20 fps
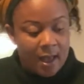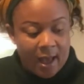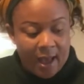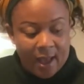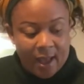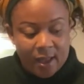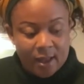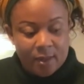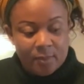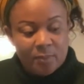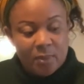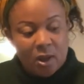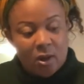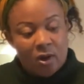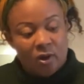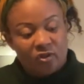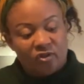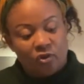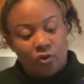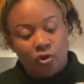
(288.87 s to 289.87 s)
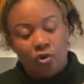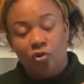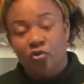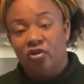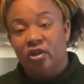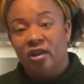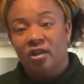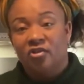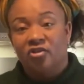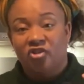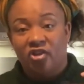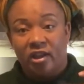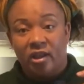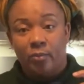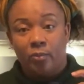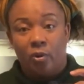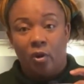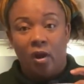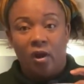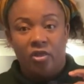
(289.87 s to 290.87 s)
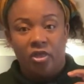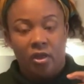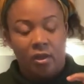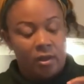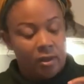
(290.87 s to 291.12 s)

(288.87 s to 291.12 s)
I am also using chicken broth